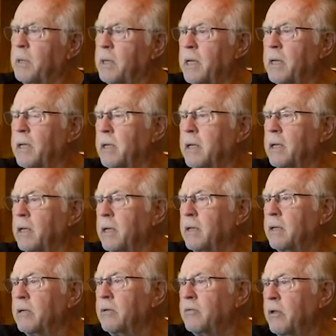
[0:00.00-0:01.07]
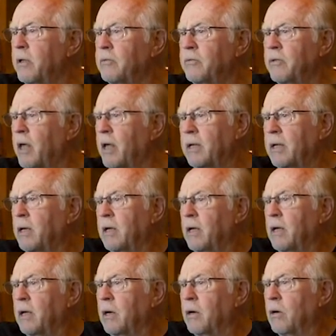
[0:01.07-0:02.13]
beginning, in the sense that
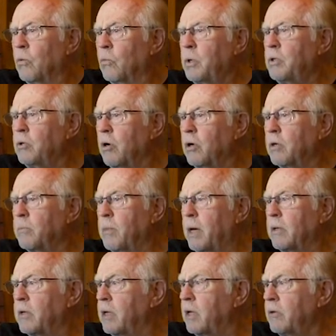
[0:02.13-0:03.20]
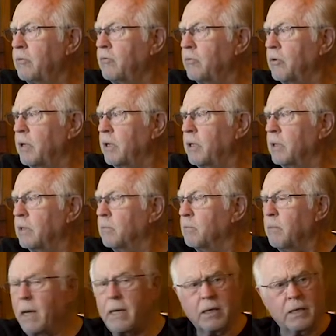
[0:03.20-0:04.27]
we talk about the history.
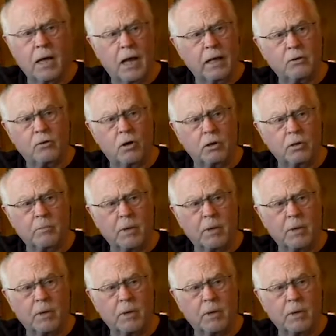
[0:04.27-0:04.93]
Mike and I talk